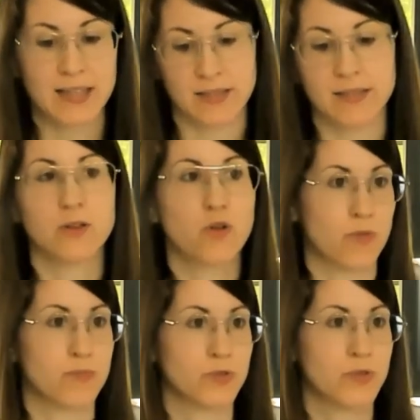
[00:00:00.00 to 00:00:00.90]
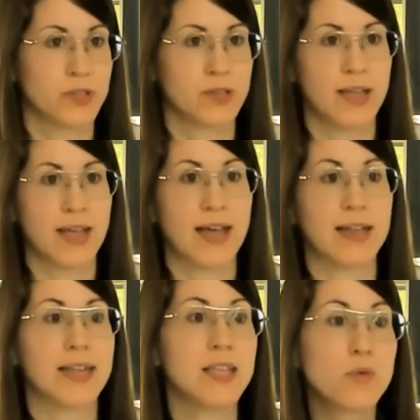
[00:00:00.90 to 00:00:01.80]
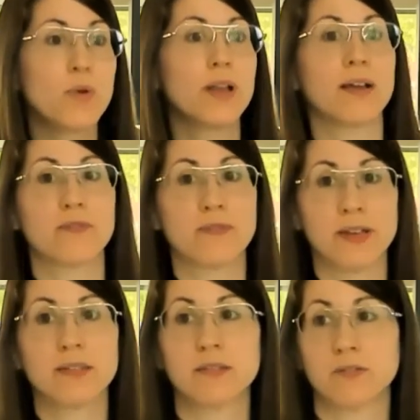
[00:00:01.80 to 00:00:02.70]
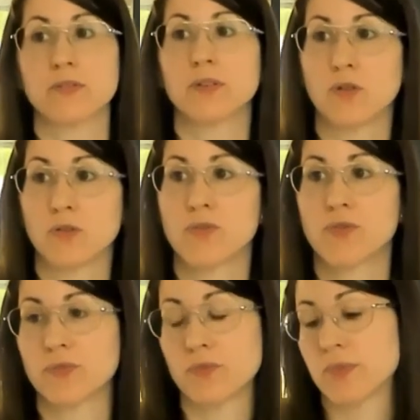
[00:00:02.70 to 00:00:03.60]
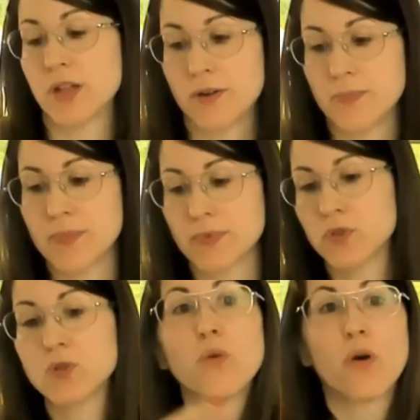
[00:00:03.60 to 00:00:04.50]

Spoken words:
the commons, and it will affect on the long term to